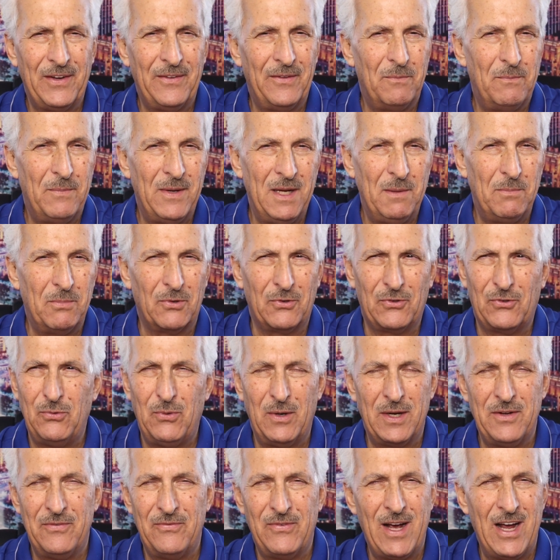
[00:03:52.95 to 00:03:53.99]
of the people, or
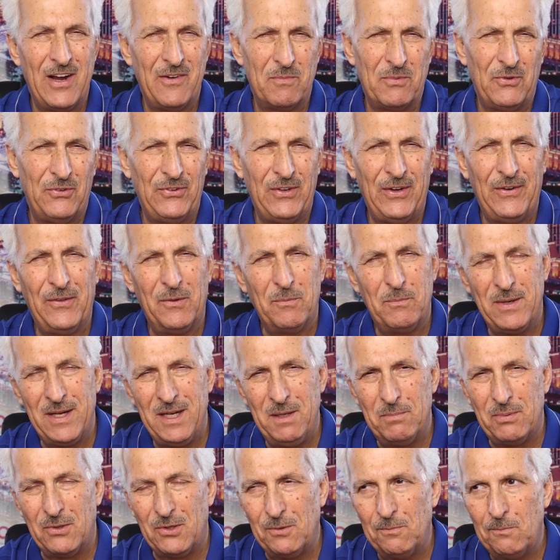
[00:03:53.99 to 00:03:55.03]
25% of the
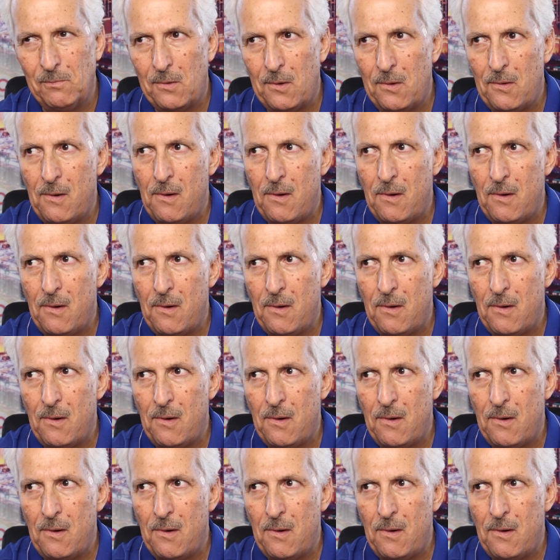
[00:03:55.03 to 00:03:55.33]
people,